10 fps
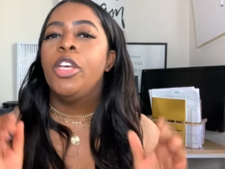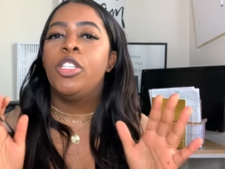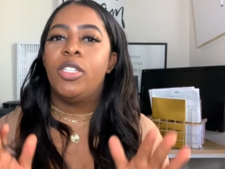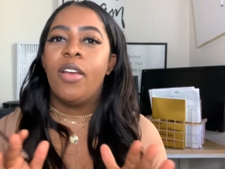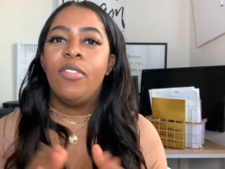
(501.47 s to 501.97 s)

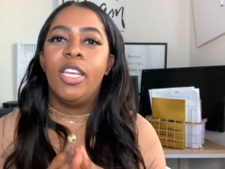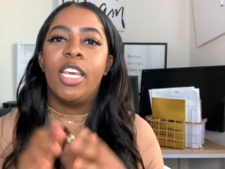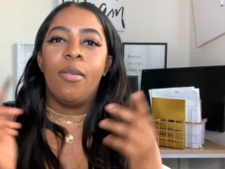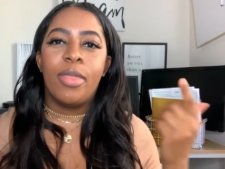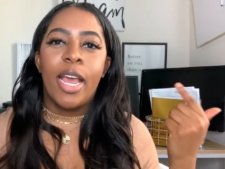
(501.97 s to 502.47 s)
So definitely
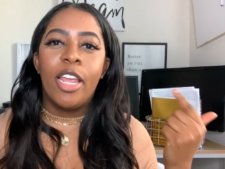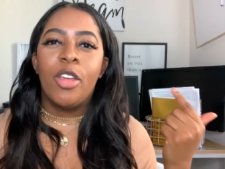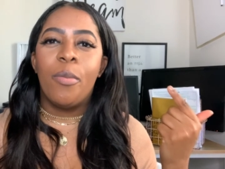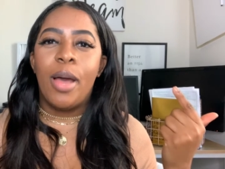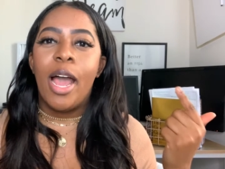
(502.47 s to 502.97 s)
keep that in
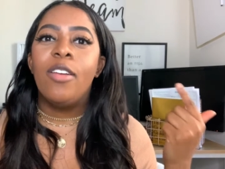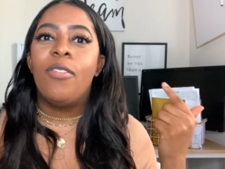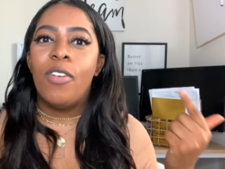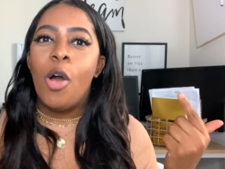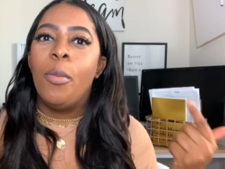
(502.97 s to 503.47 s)
your mind,
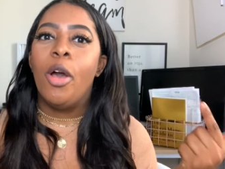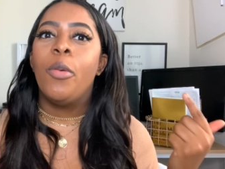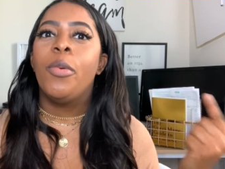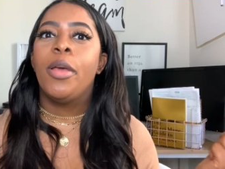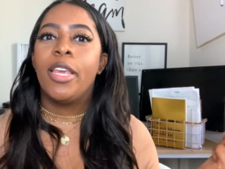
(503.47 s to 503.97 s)

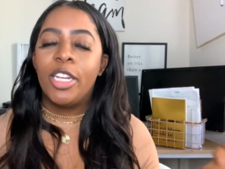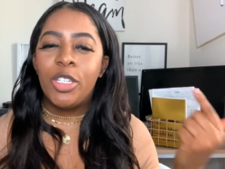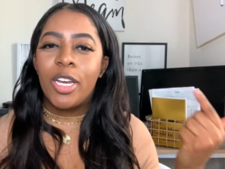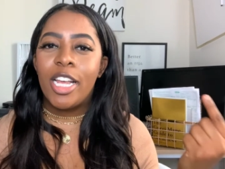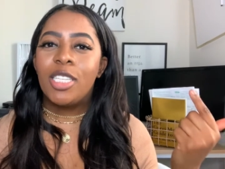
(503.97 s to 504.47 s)
FOMO. Get
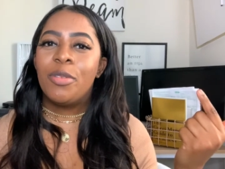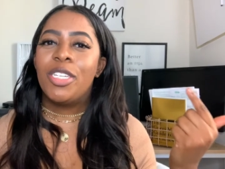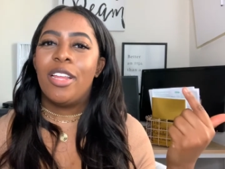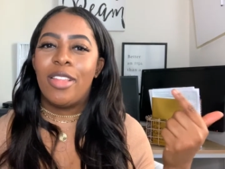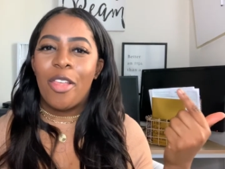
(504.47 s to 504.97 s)
your customers
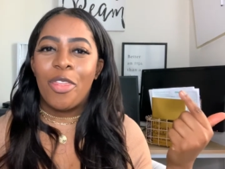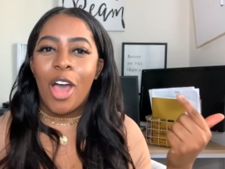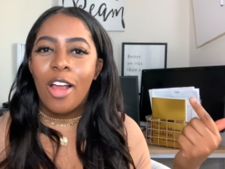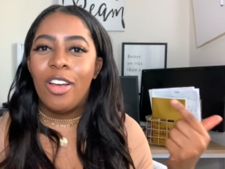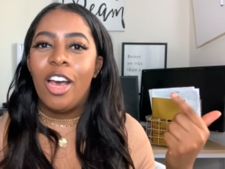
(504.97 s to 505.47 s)
in that
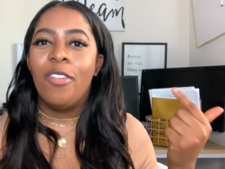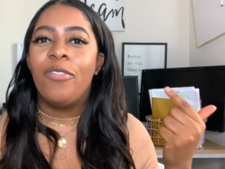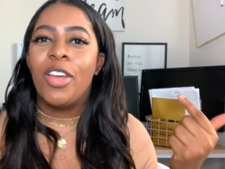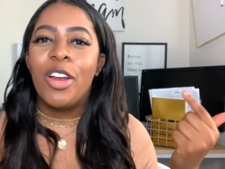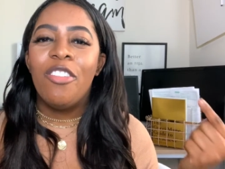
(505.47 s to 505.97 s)
thought of
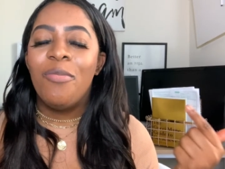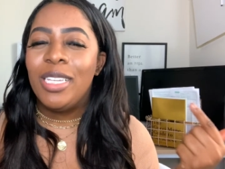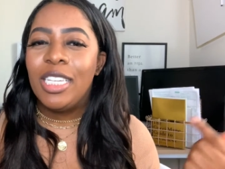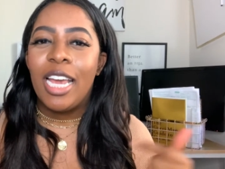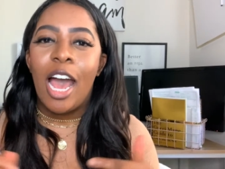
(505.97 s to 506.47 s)
fear of
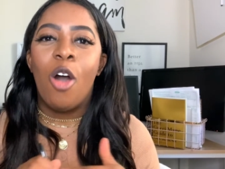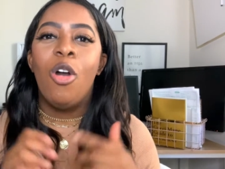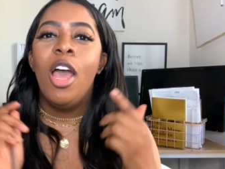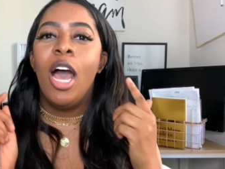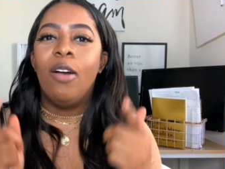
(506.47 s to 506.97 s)
missing out
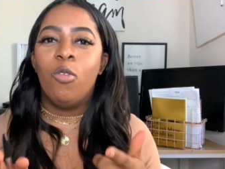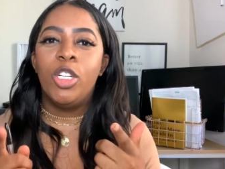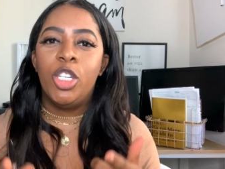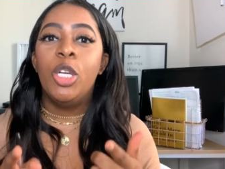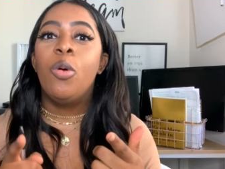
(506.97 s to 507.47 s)
of
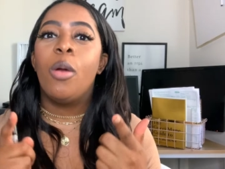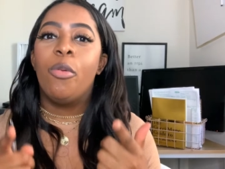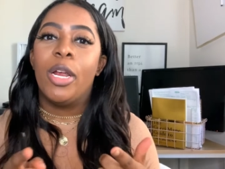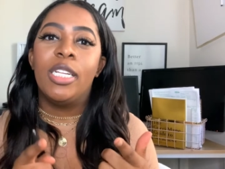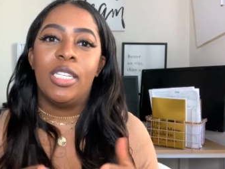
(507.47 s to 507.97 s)
what you are
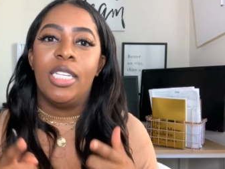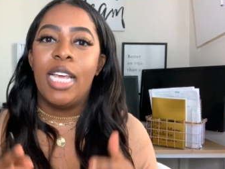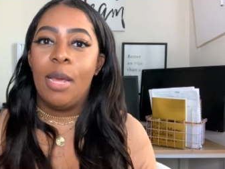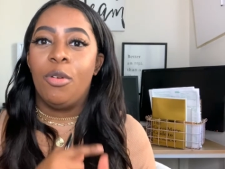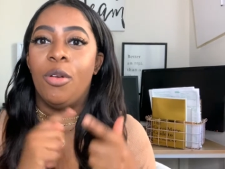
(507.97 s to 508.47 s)
bringing to the
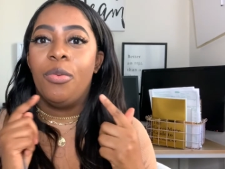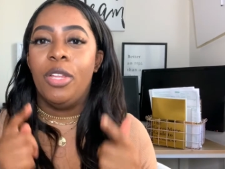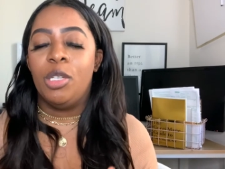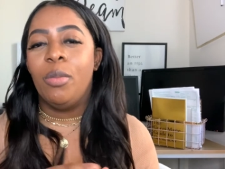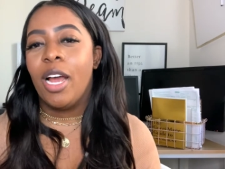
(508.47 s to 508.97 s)
table
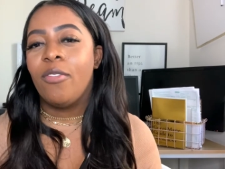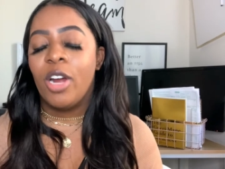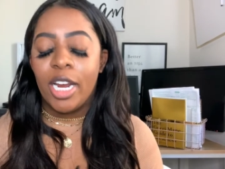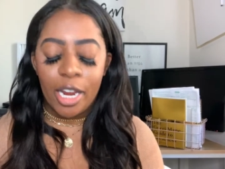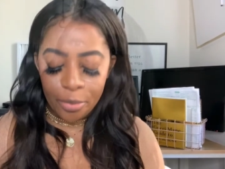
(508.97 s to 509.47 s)
this Black
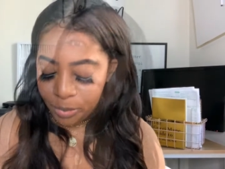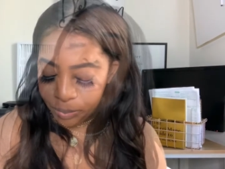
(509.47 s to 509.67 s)
Friday.